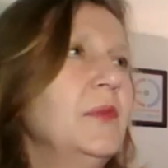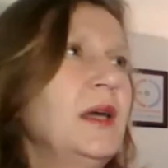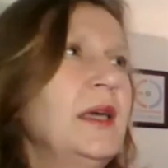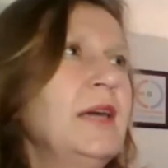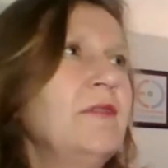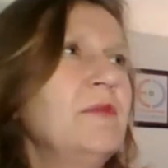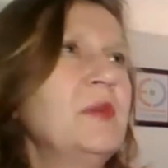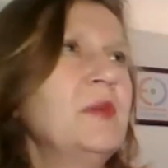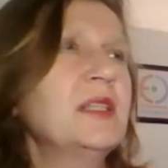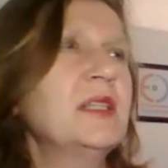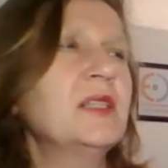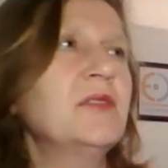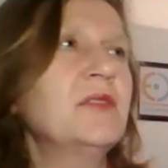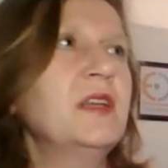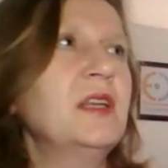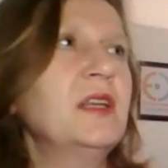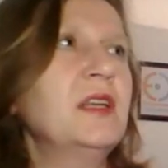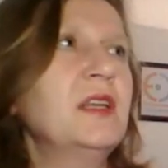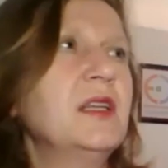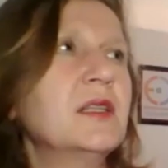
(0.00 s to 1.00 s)
I have mixed
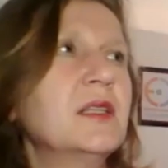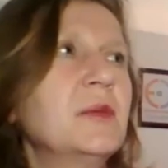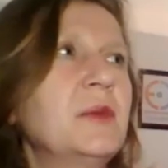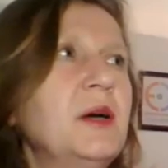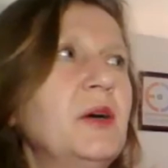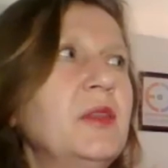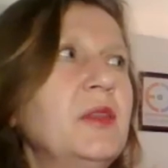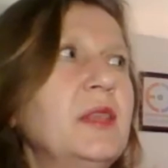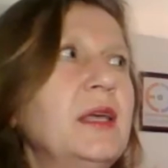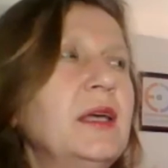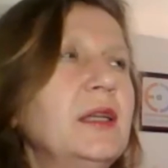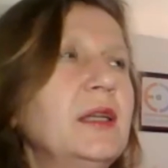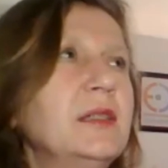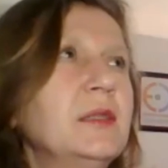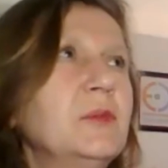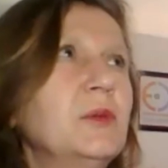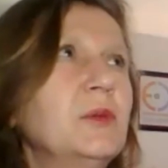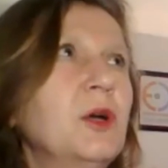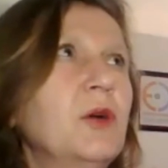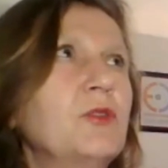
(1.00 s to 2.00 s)
feelings about
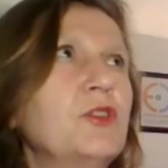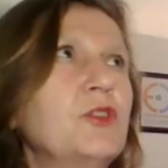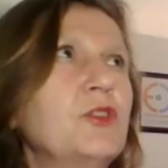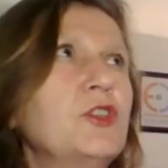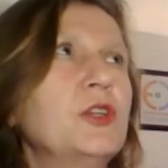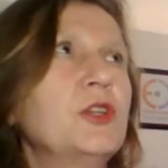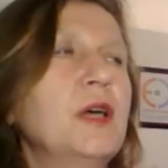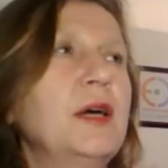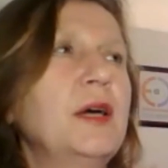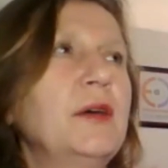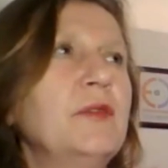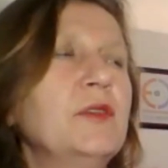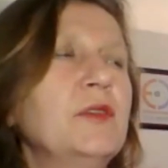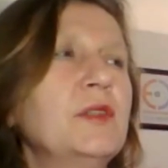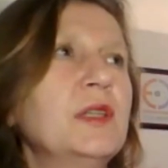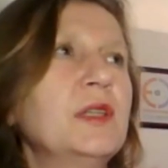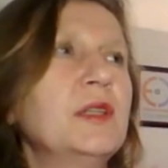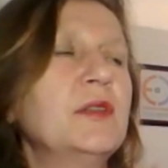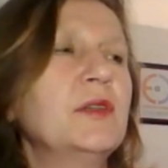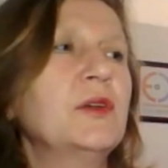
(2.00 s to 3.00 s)
that approach. I
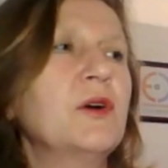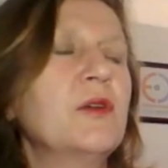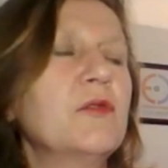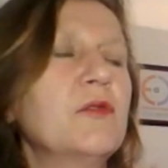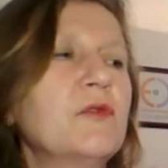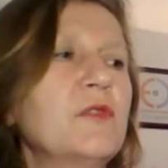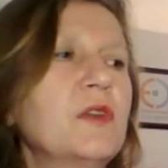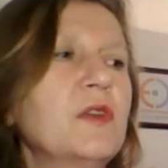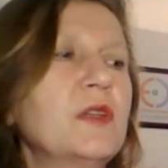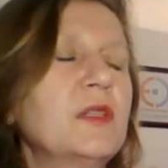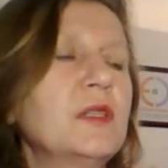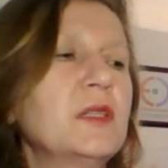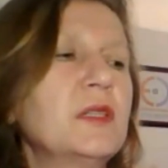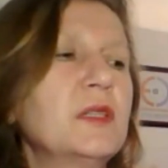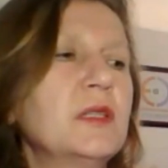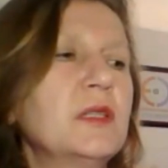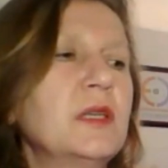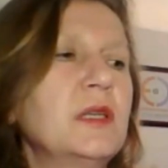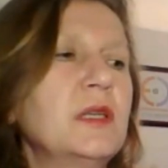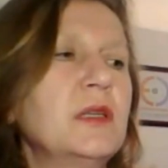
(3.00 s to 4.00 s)
was at a
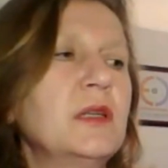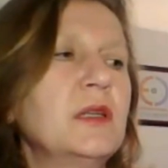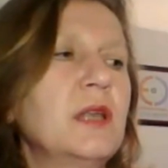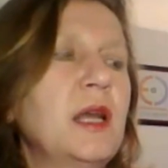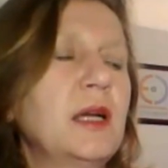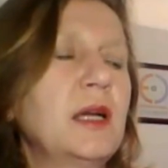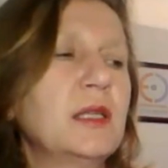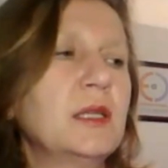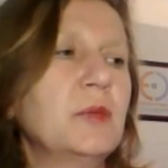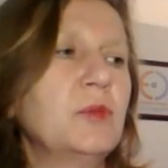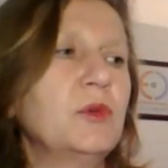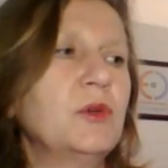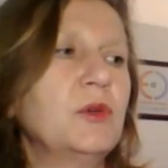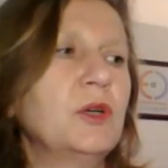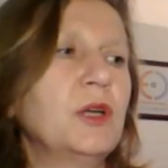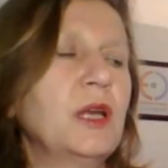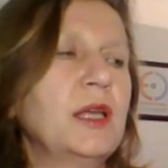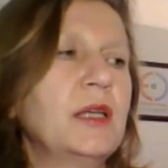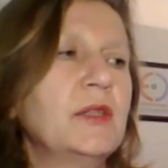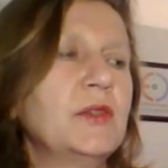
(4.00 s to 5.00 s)
conference in
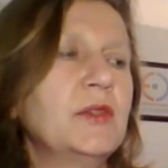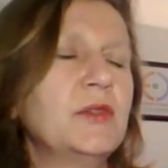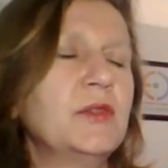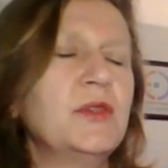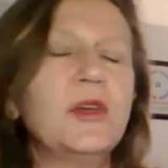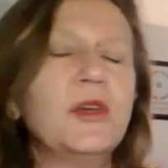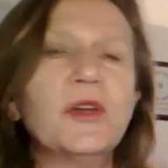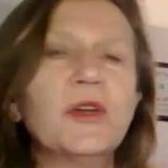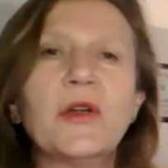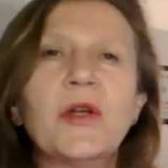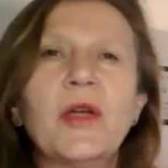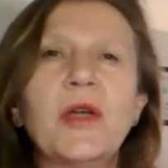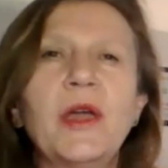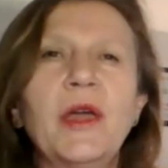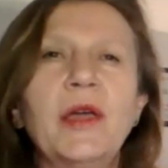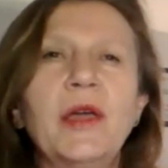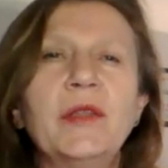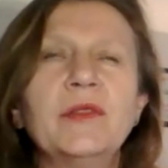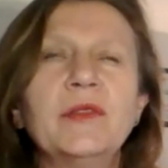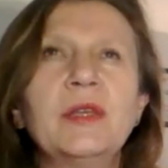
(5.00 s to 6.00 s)
Luxembourg last year,
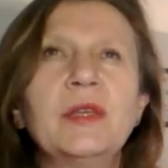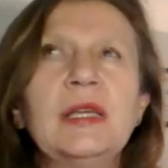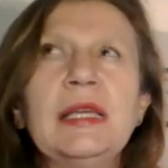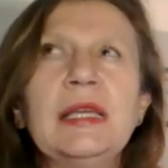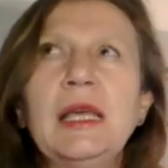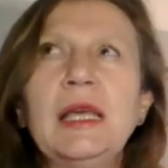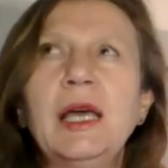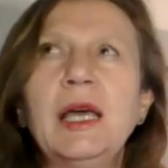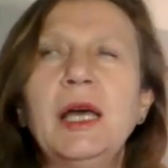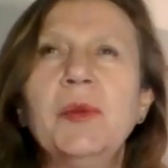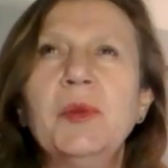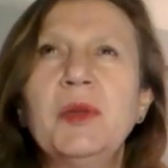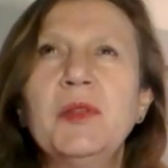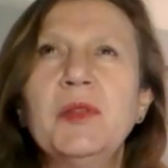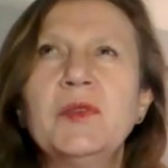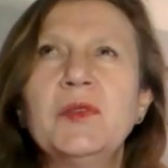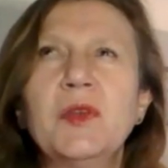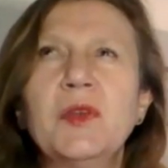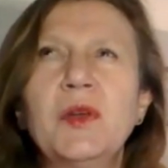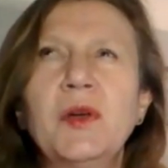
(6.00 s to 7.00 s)
and I
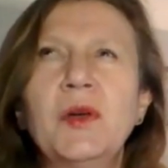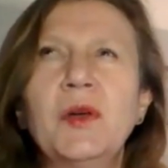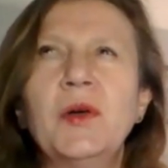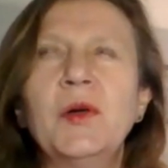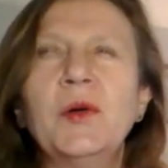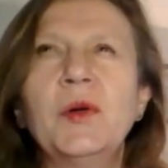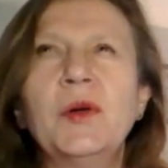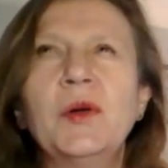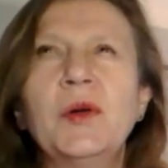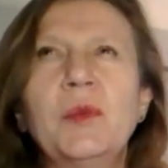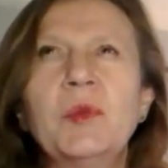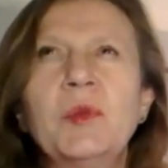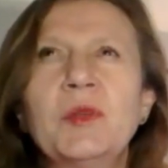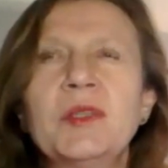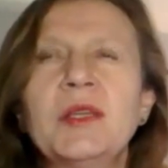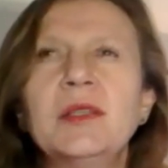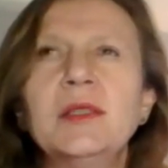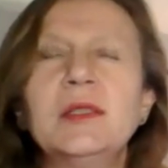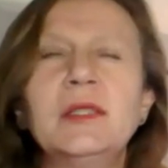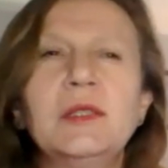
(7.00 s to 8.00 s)
met a
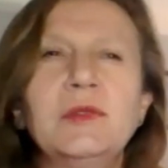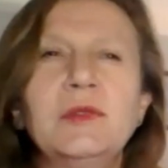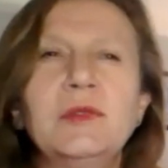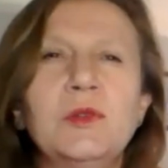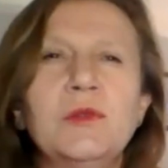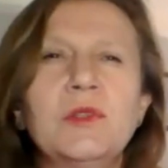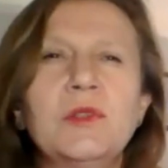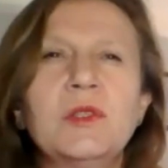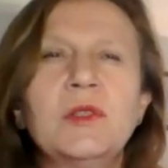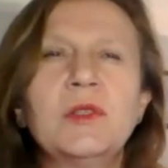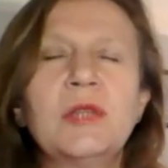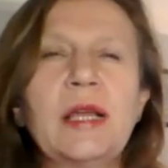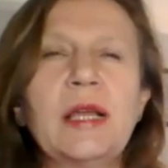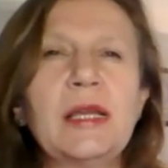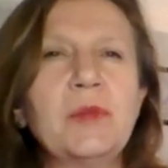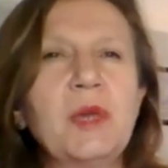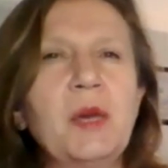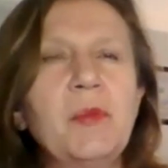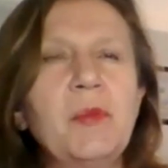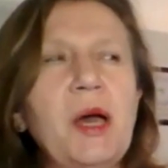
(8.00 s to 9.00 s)
representative who was
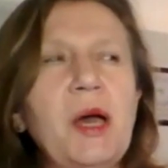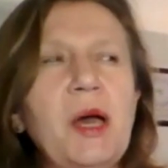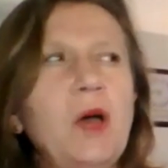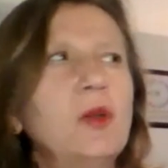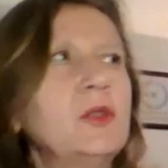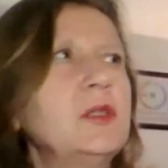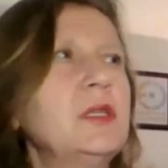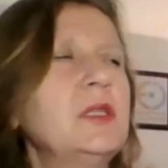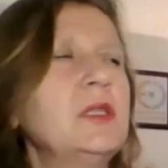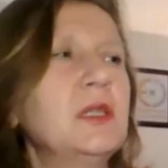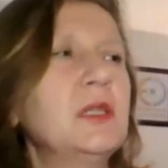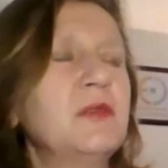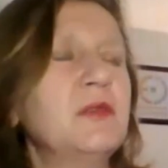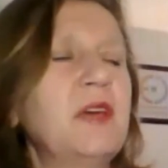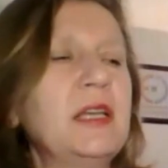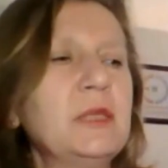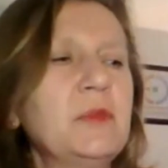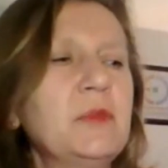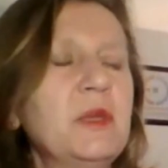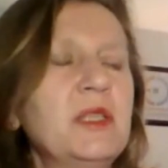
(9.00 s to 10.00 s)
telling me about these
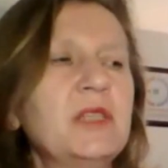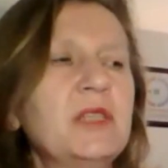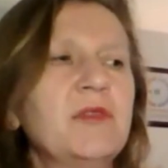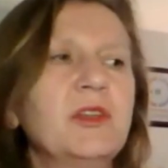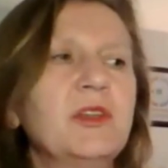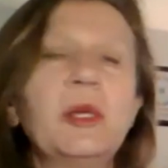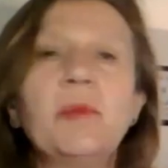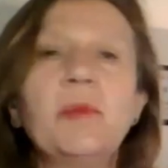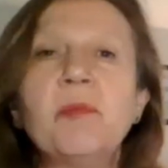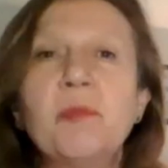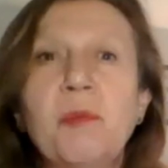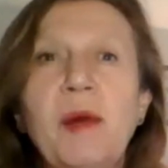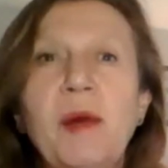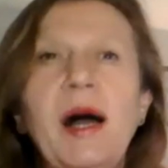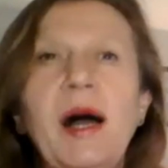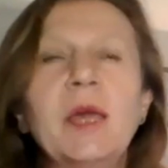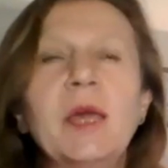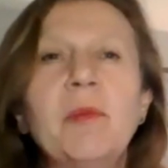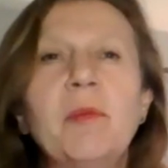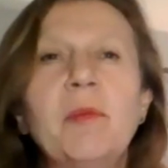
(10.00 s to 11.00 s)
investments where they
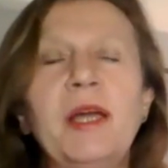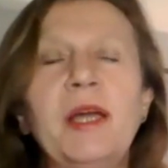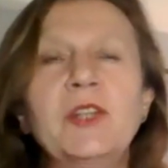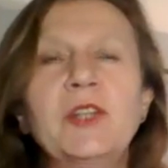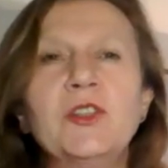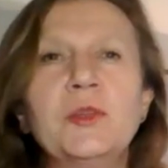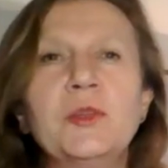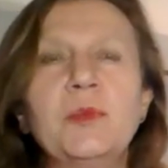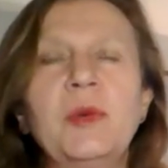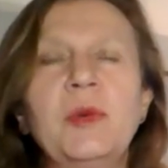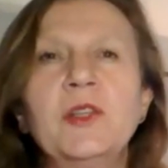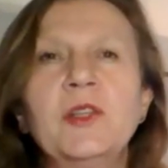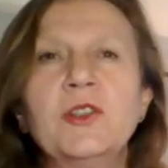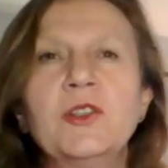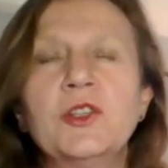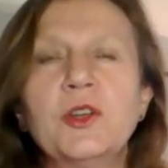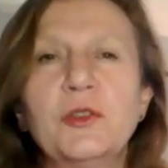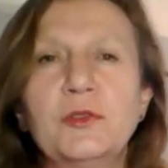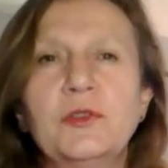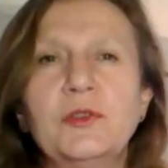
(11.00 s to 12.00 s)
buy a batch
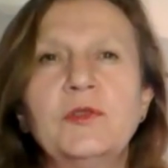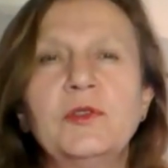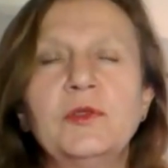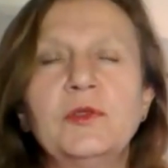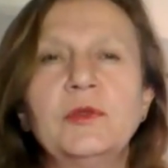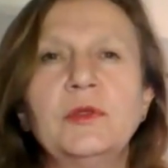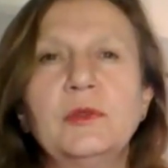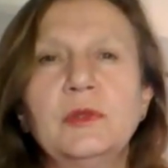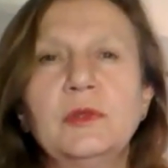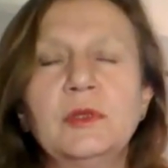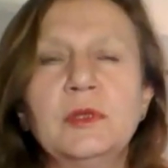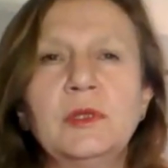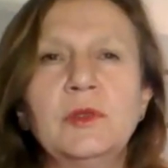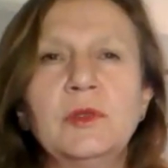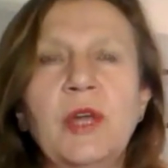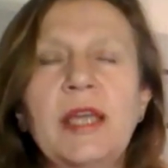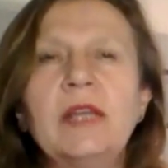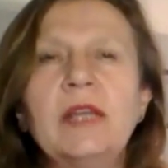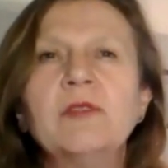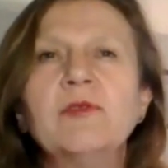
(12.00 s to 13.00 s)
of
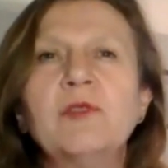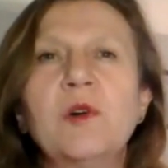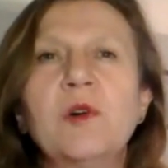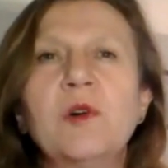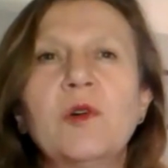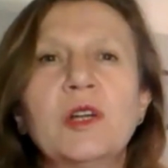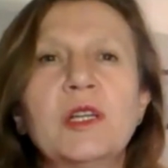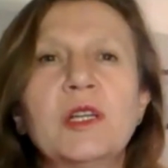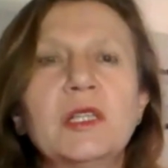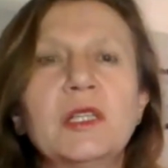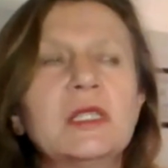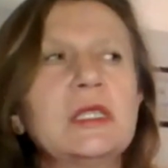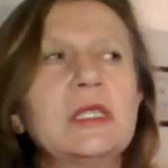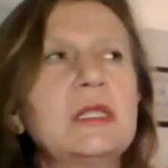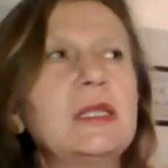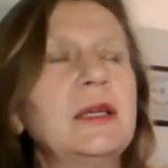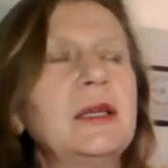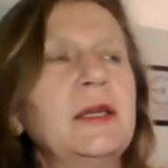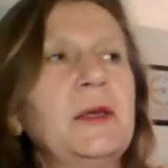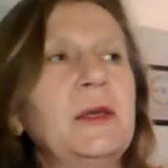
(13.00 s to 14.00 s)

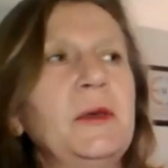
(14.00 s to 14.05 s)
rainforest